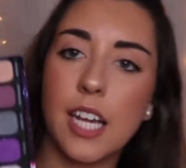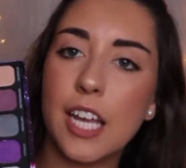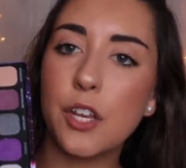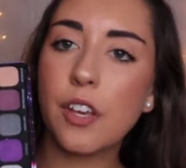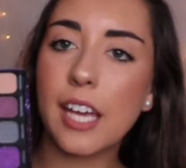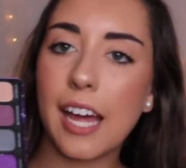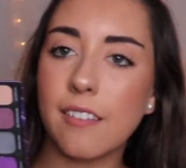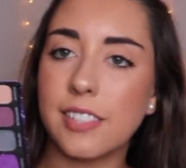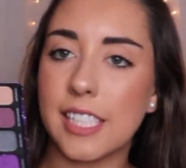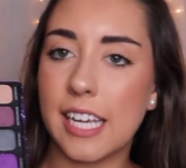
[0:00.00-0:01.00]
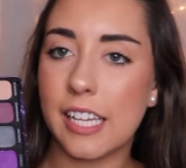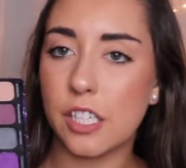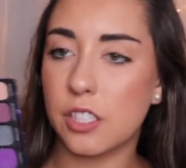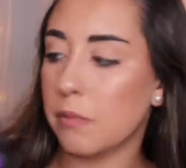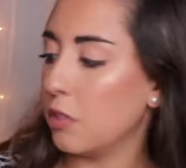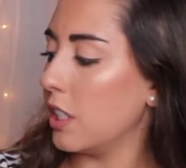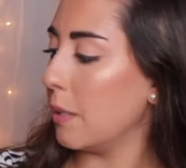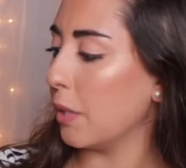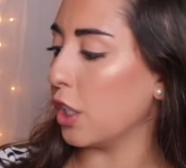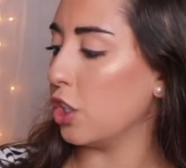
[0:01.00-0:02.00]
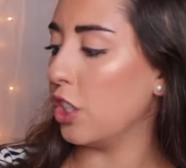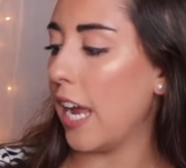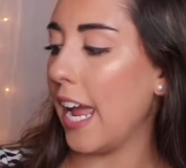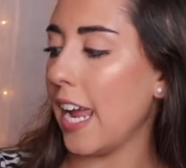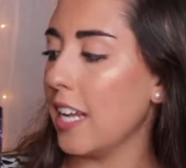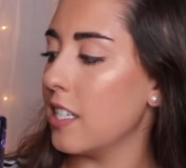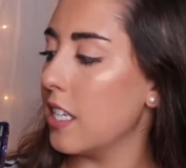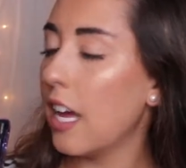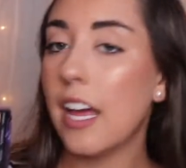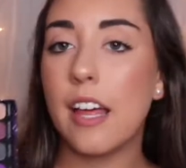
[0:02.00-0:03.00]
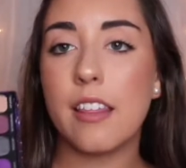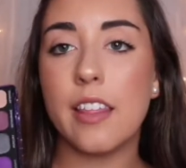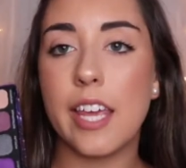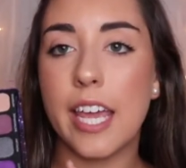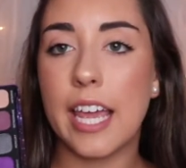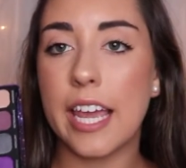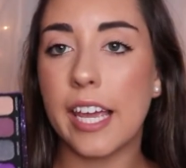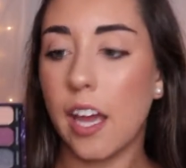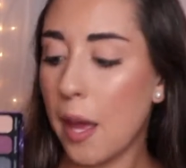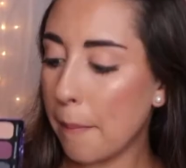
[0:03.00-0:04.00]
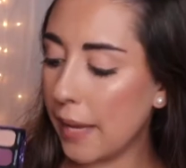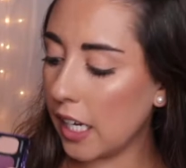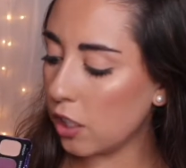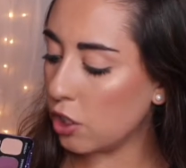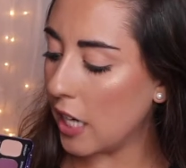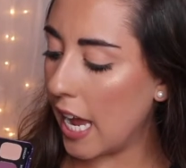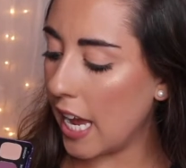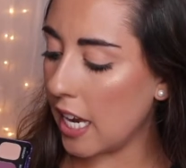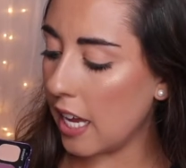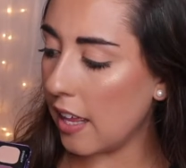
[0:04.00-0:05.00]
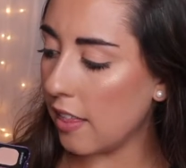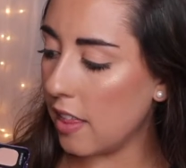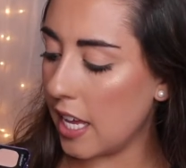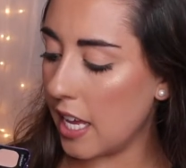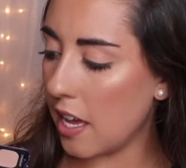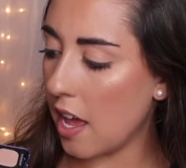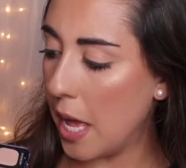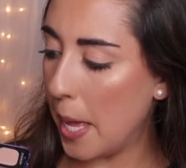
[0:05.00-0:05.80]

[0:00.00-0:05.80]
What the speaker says: And you can kind of see there's some similar shades. The pink shade in the